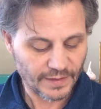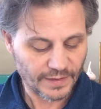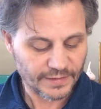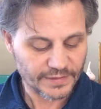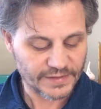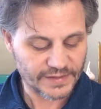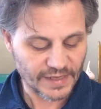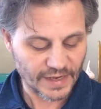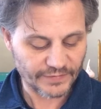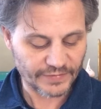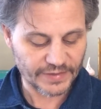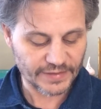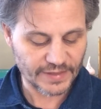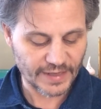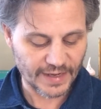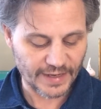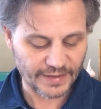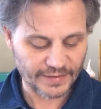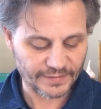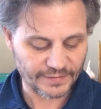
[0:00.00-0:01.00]
7
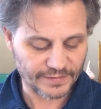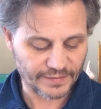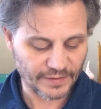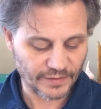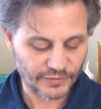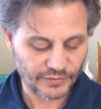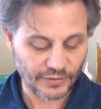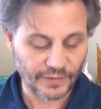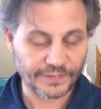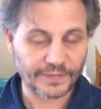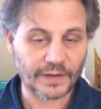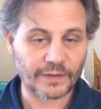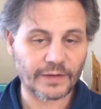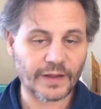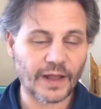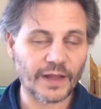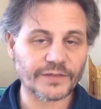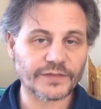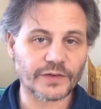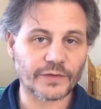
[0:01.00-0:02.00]
days shalt thou
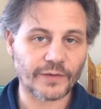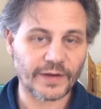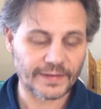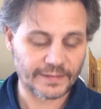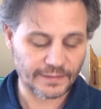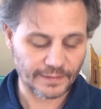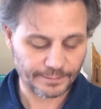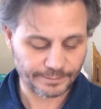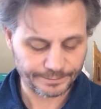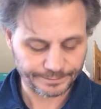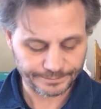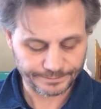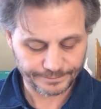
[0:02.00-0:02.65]
consecrate them.